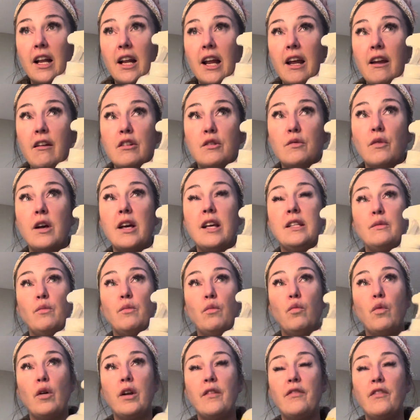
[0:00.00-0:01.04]
cleaner is
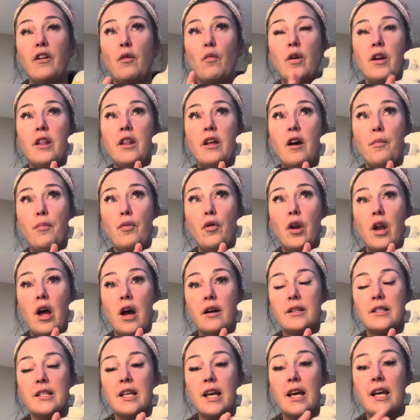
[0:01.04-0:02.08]
one of our
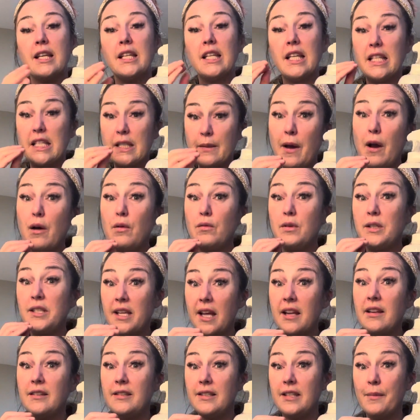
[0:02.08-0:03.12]
products that it smells
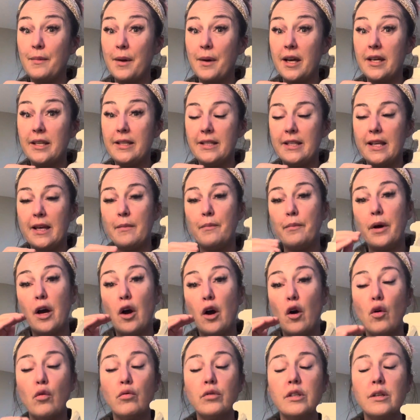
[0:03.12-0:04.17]
scentsy amazing, but
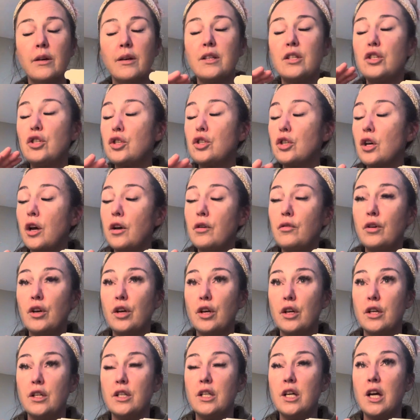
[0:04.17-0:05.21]
also is so
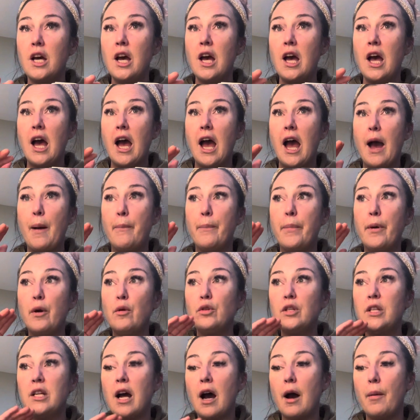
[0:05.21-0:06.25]
good at
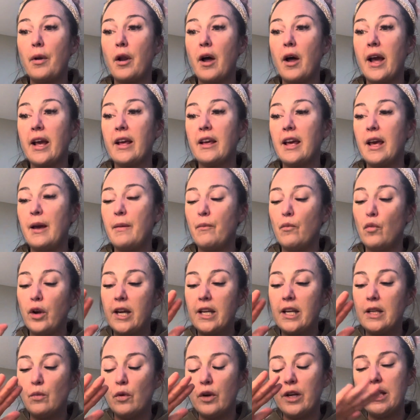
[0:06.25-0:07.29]
building up, like
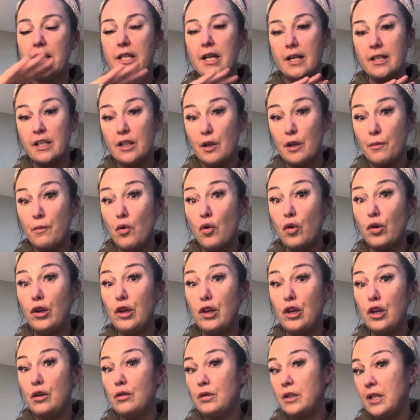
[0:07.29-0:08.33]
what it does, the more you
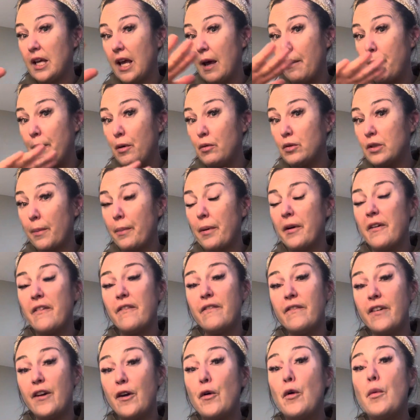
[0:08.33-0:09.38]
use it, it builds up a
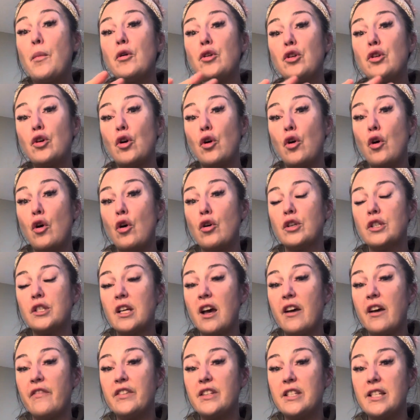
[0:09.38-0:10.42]
film on your
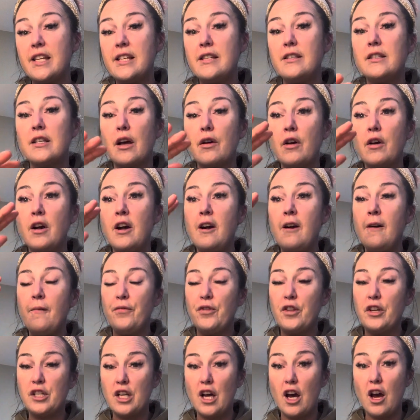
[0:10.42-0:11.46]
surfaces, so
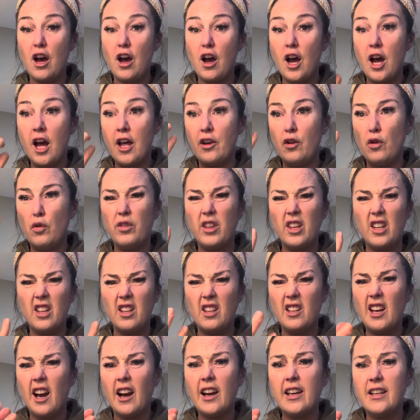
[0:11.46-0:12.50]
the dirt and all
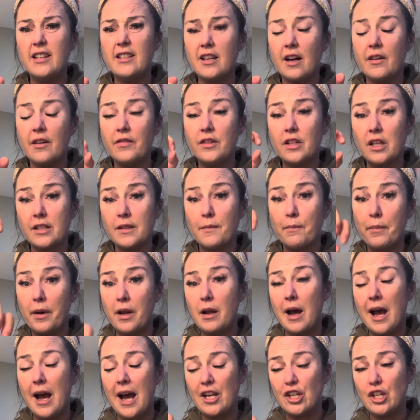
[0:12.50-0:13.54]
the yucky stuff doesn't
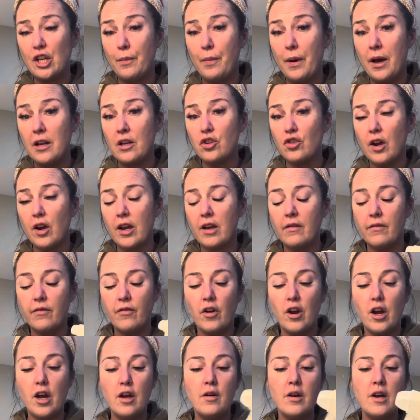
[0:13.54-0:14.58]
actually penetrate
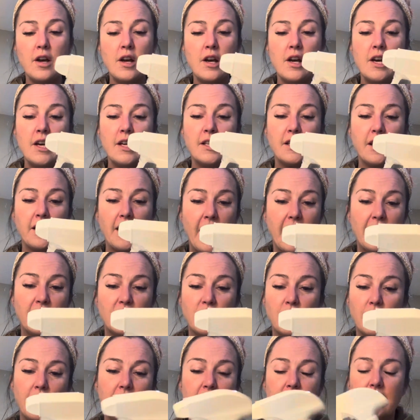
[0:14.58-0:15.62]
through. So yeah,
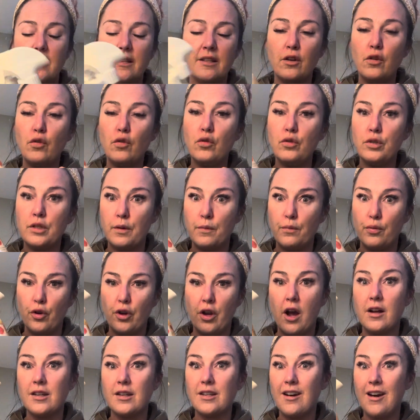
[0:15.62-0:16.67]
it's an awesome
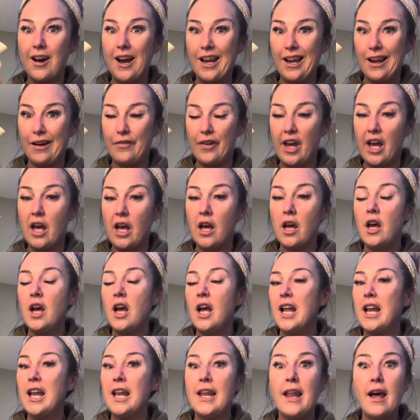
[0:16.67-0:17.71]
product. I love
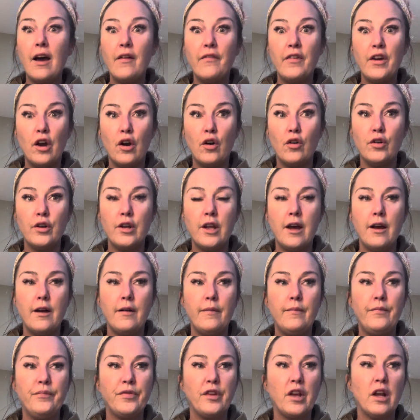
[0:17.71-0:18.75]
it
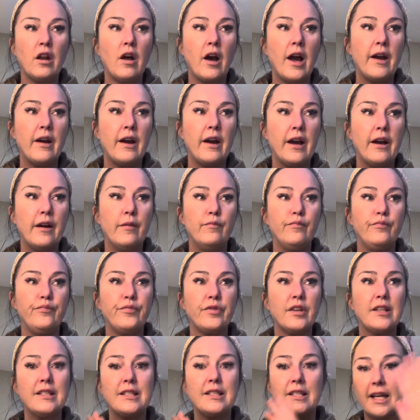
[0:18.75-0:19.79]
on
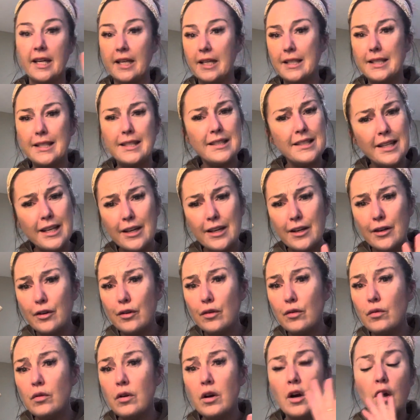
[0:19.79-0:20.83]
stainless
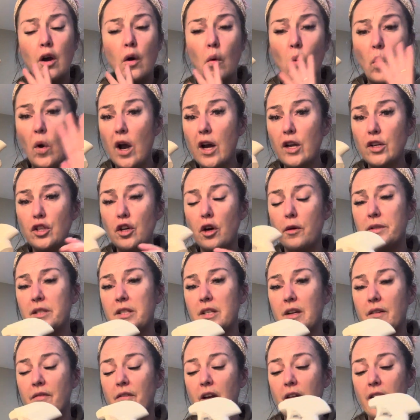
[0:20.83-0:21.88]
steel worktops,
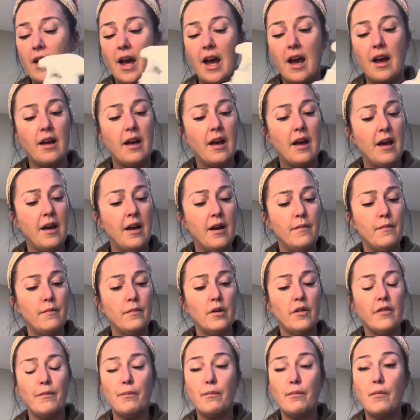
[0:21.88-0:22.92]
stuff like that.
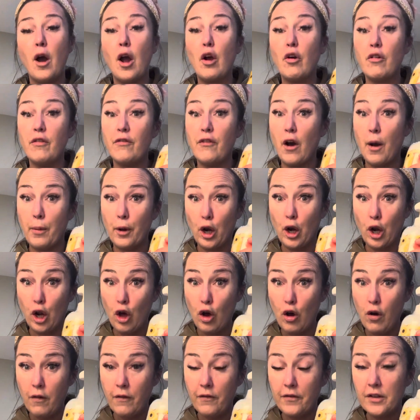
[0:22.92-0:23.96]
Microfiber
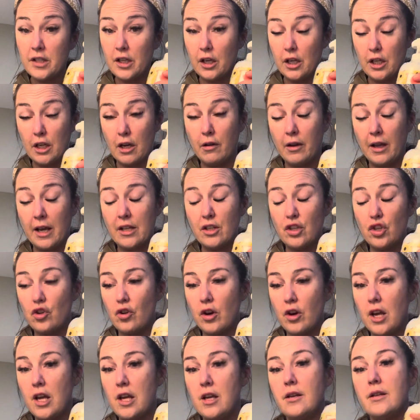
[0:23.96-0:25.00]
cloth, so you don't get
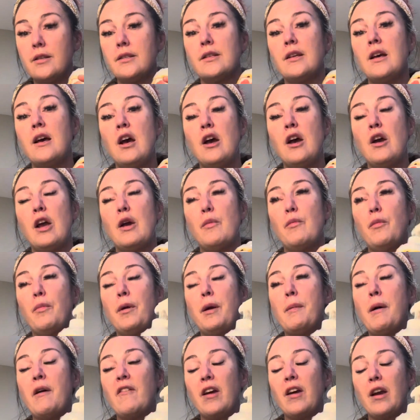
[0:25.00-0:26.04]
streaks, would be
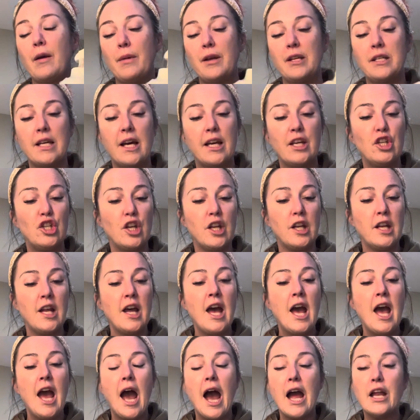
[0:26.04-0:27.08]
my recommendation.
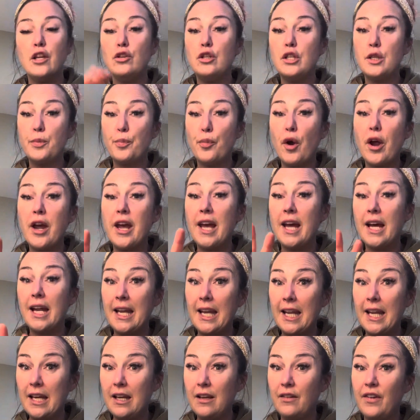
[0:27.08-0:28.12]
And you spray it,
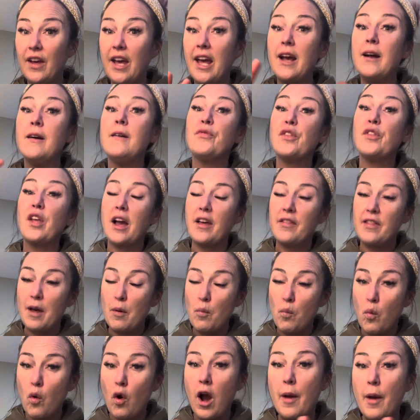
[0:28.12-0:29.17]
leave it, and
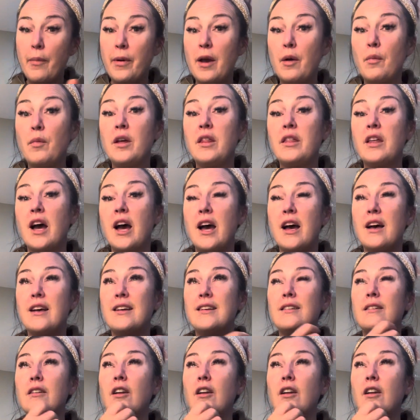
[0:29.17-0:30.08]
then wipe it with a